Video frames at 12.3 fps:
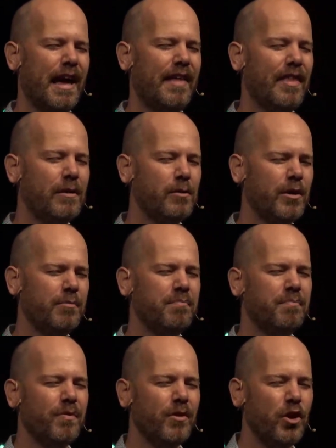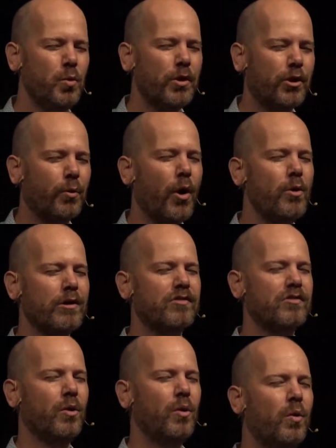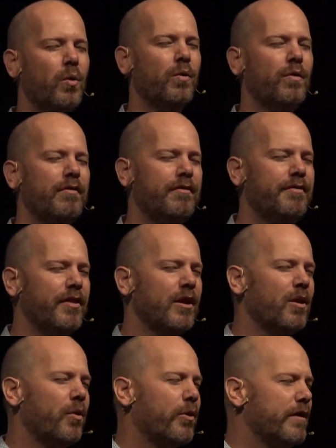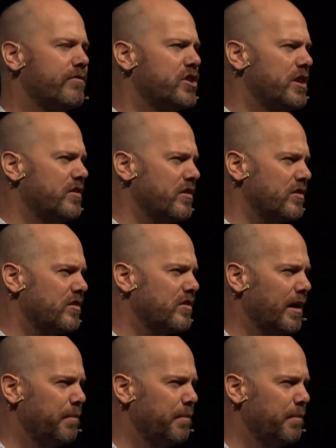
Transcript: and that you would grow us all for the glory of Jesus,